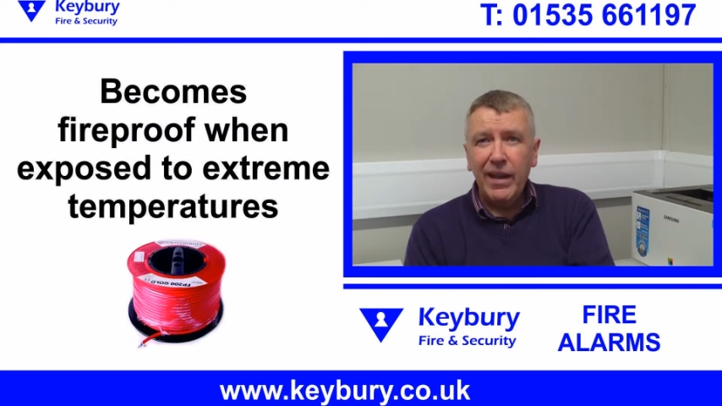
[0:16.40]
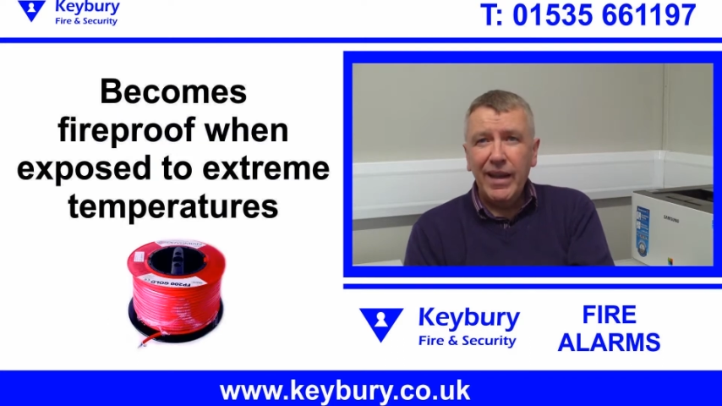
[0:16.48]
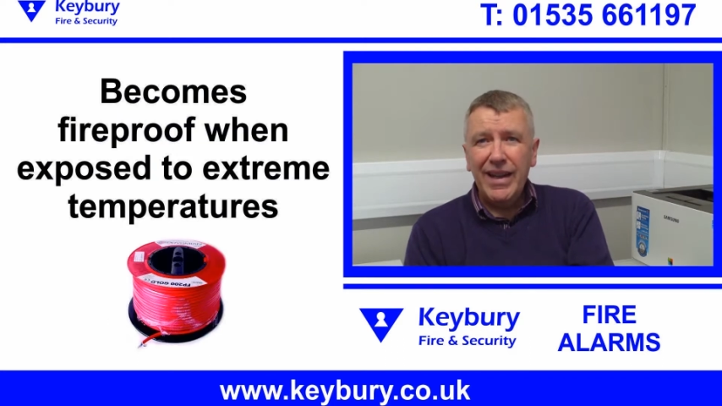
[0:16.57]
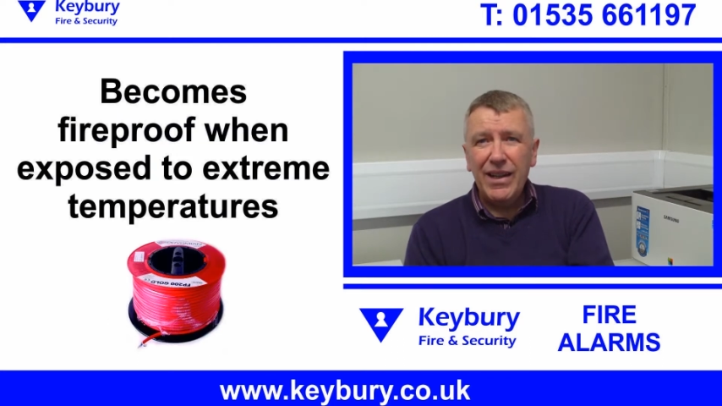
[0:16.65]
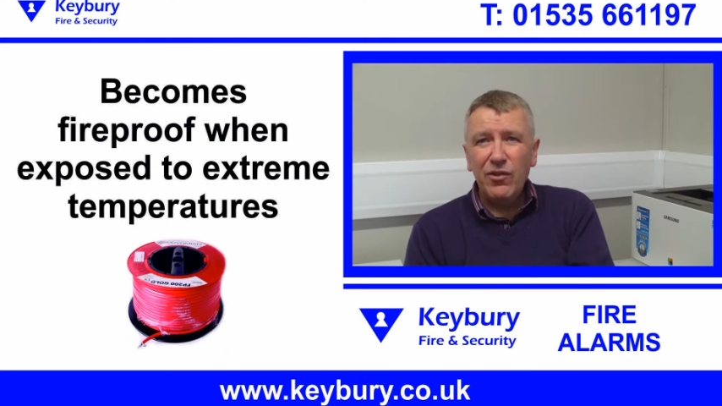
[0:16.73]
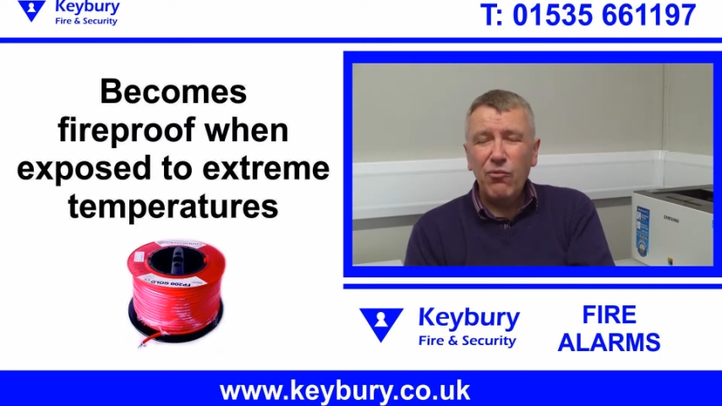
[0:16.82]

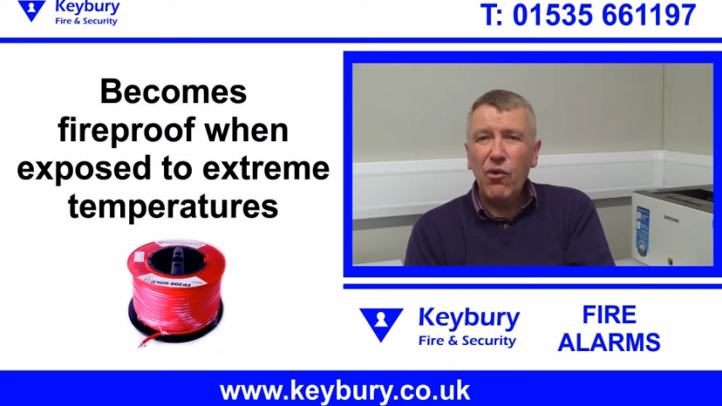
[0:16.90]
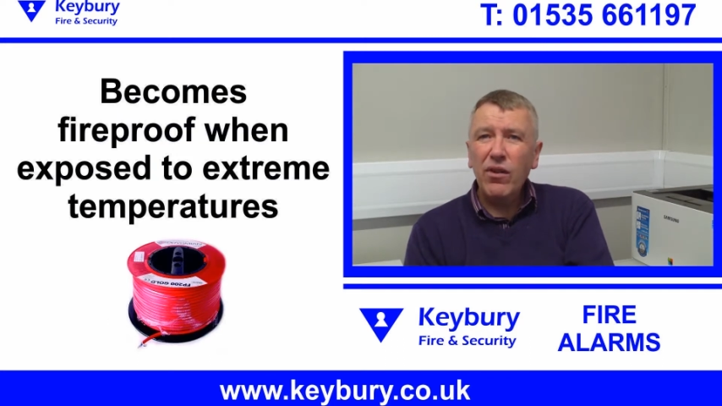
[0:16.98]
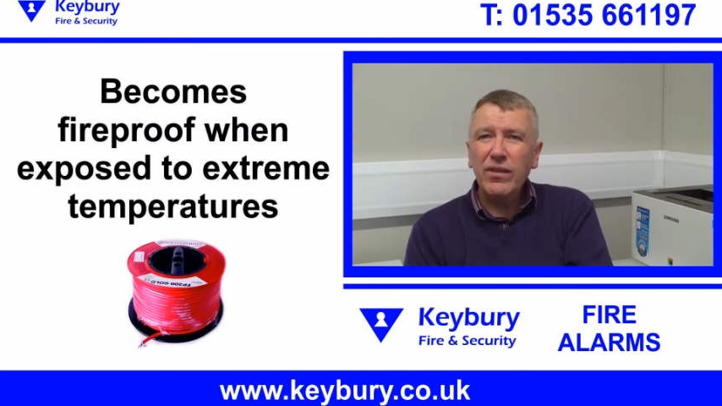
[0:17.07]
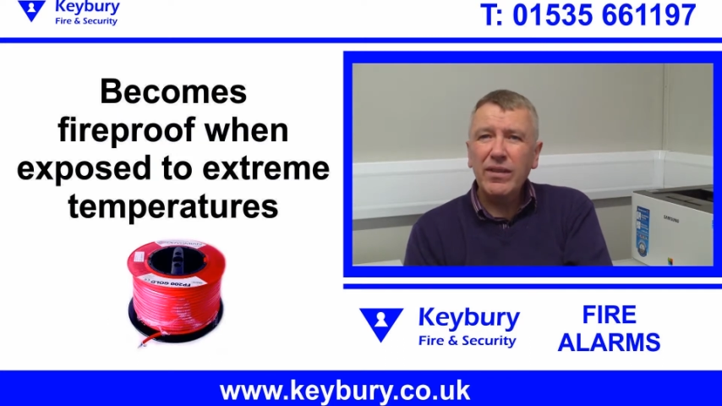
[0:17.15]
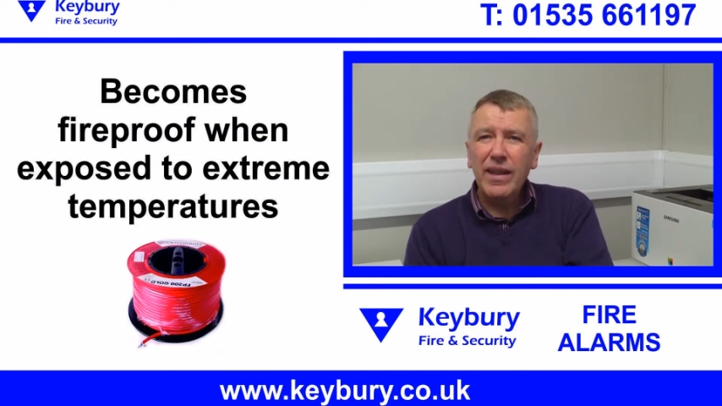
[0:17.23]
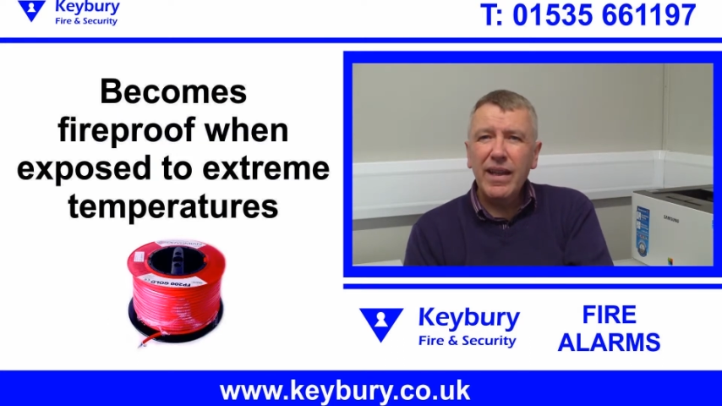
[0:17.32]
In its raw
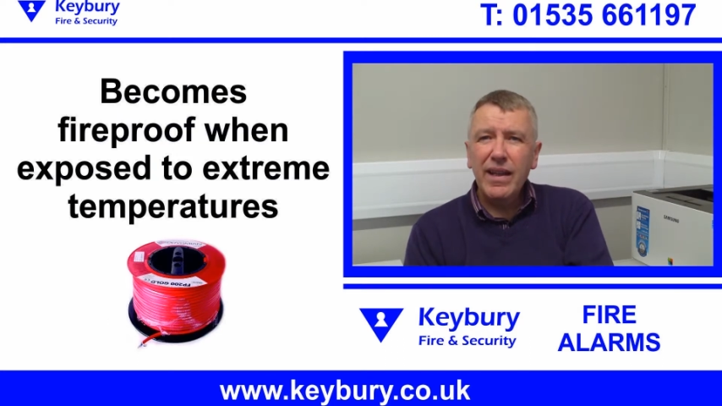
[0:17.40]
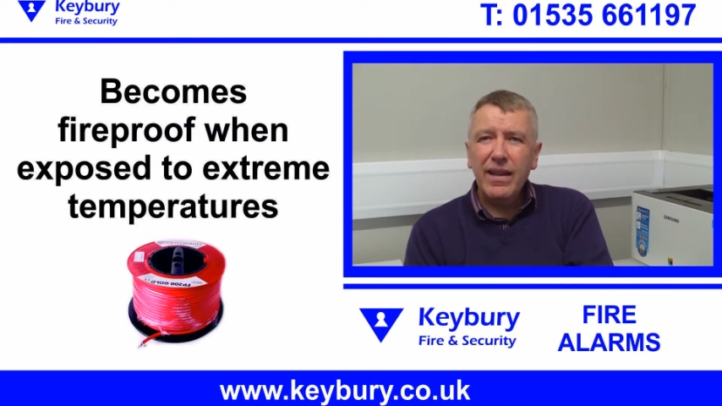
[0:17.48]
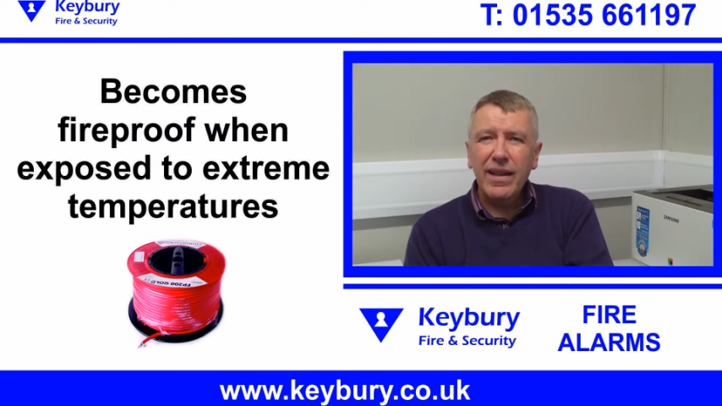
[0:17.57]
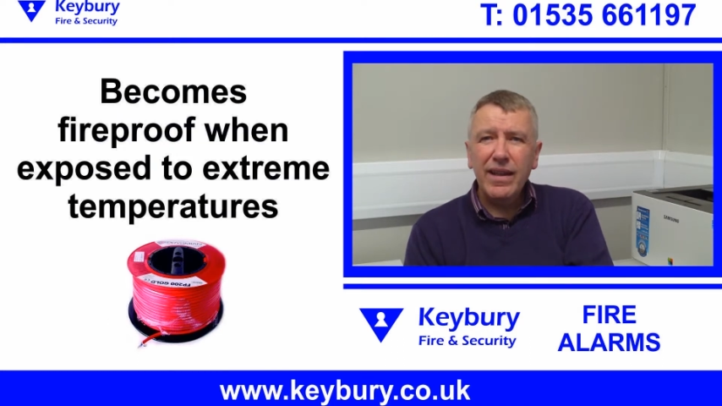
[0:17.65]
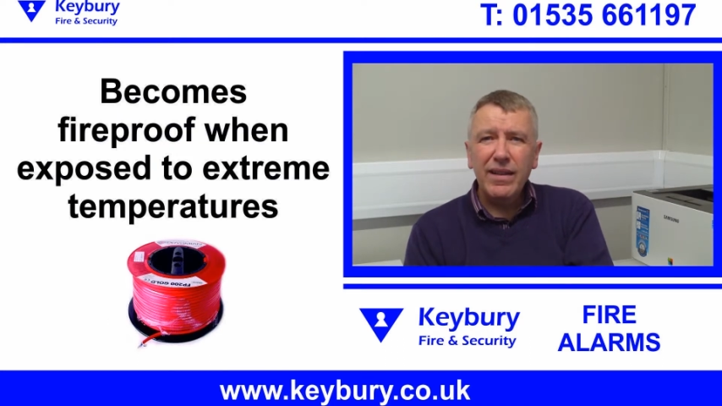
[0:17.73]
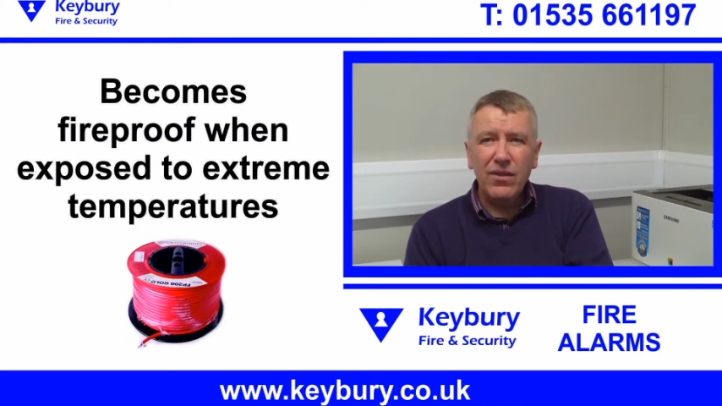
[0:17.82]
state
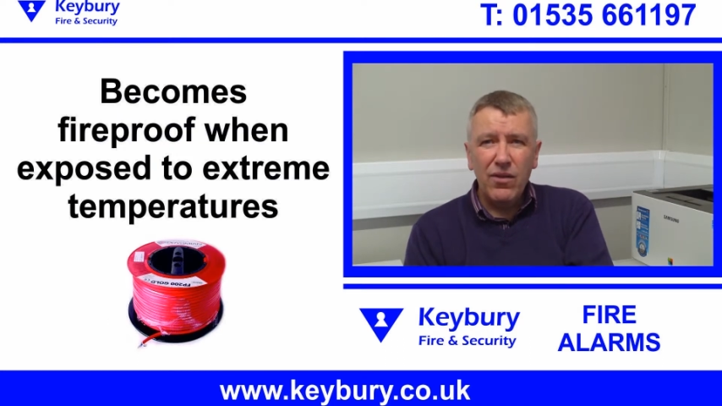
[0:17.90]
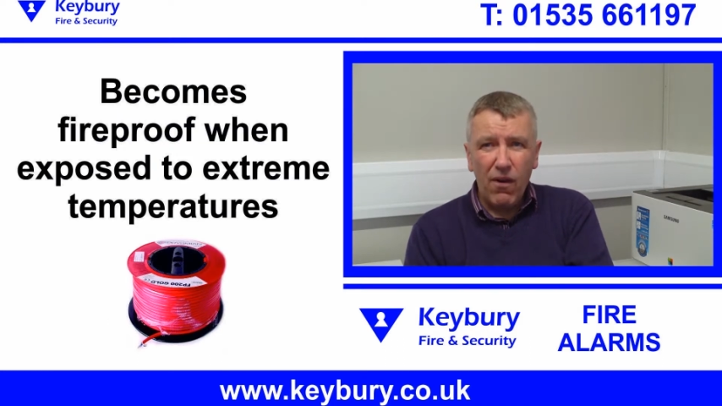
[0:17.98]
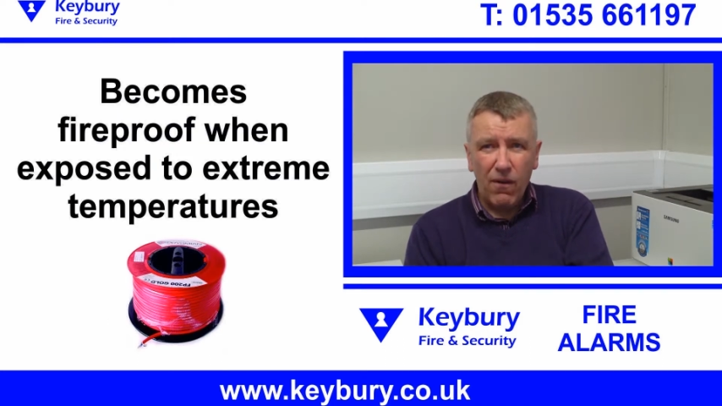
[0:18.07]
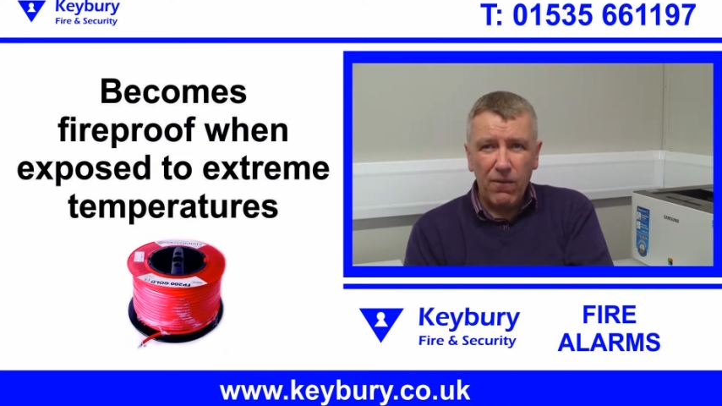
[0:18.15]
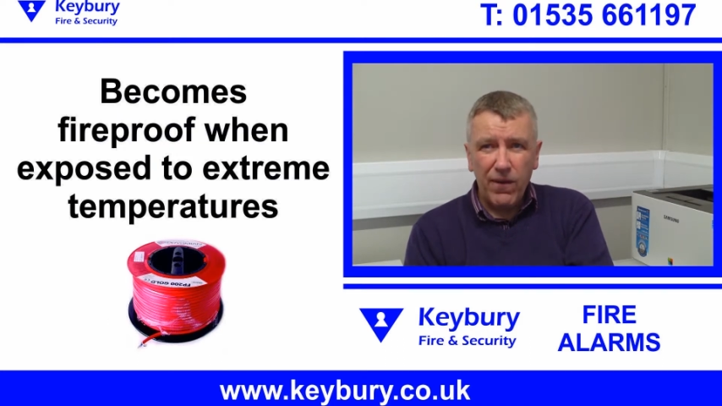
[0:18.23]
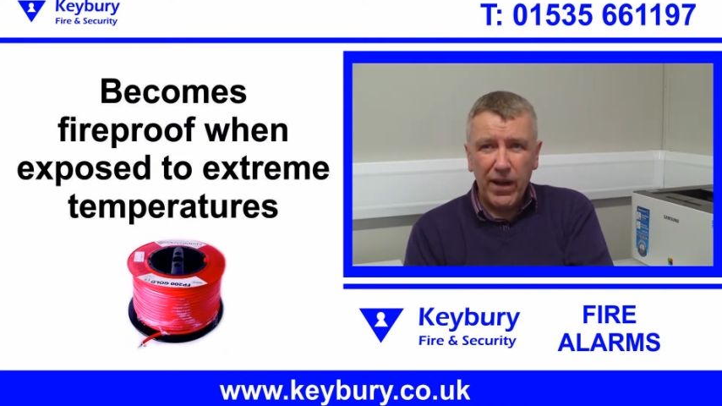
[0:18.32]
it is
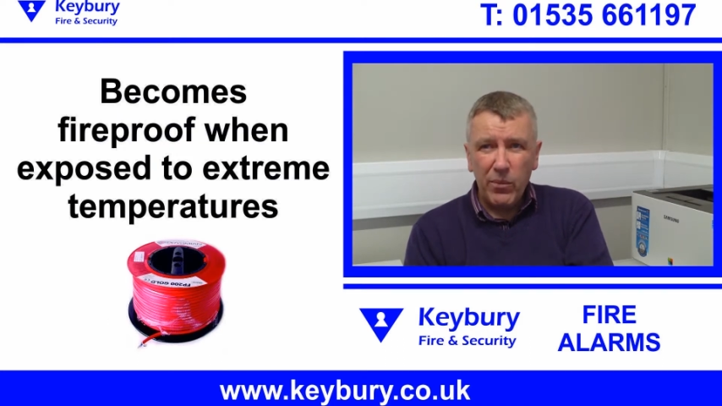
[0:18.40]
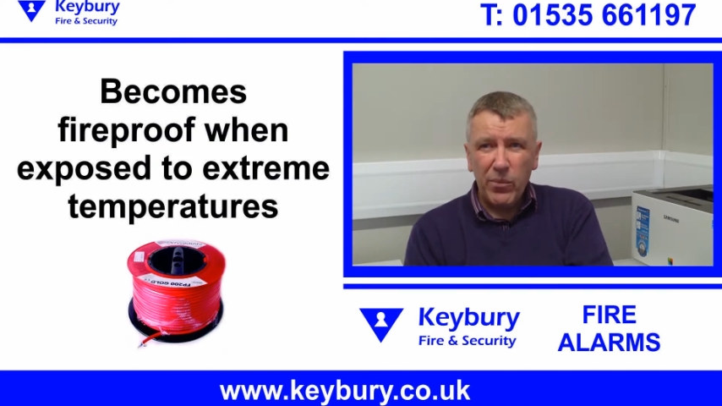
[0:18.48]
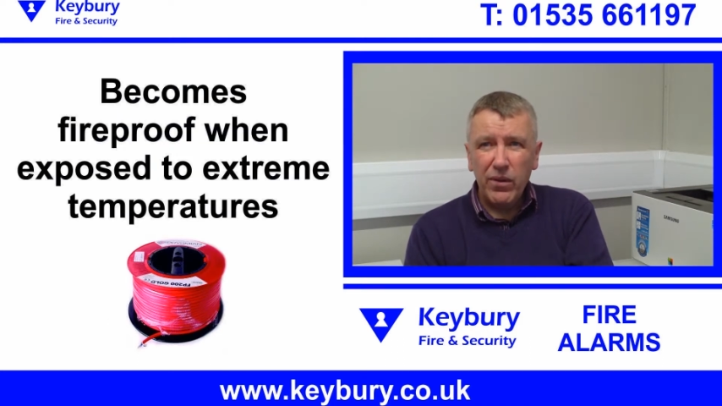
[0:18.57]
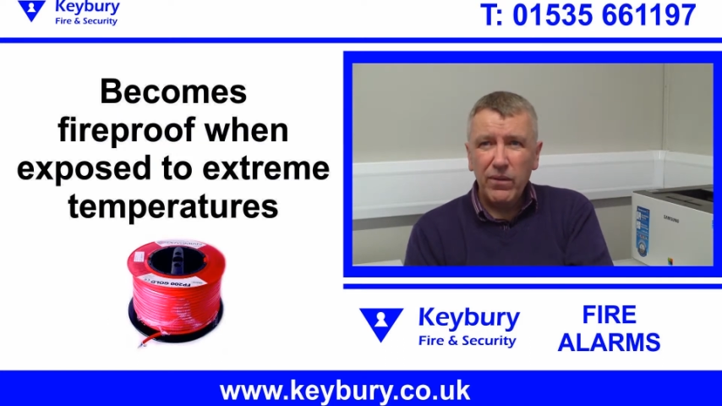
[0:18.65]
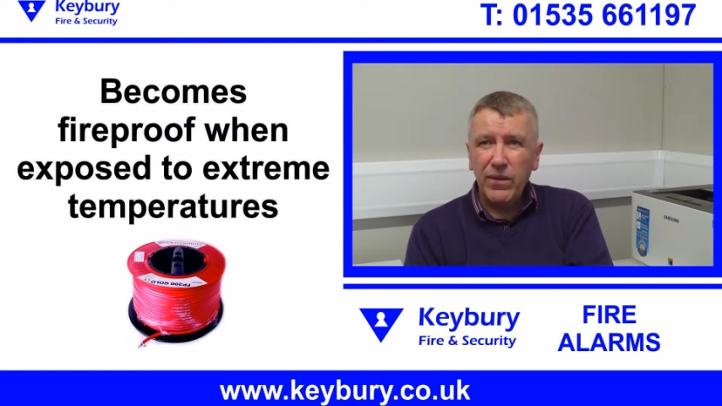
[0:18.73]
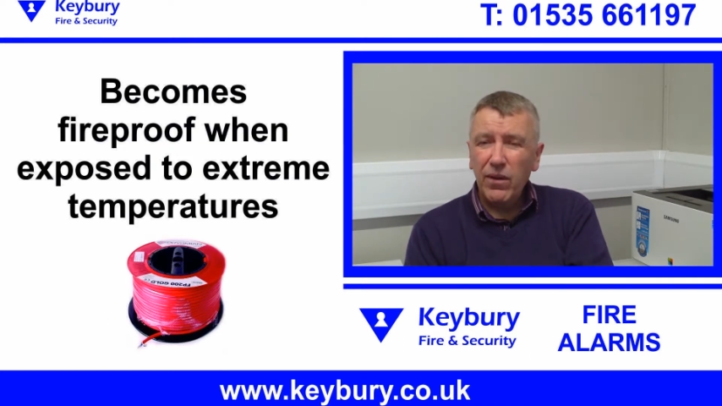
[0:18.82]
not
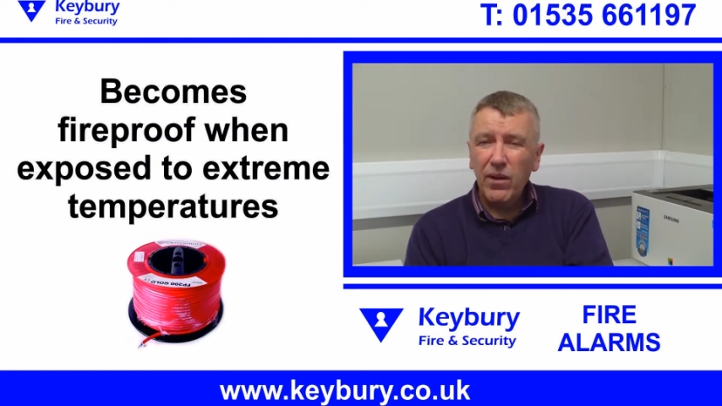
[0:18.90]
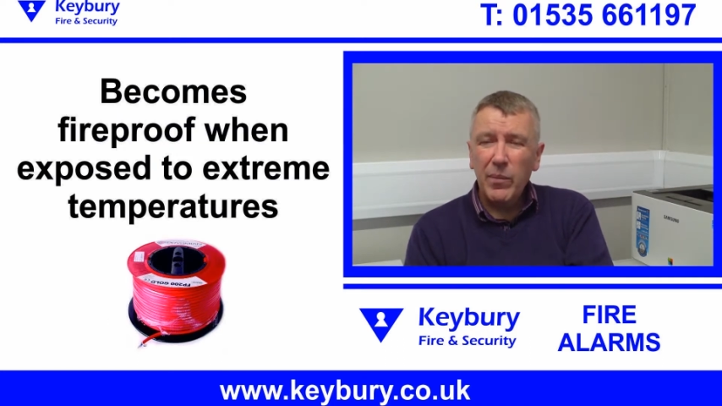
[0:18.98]
fireproof and only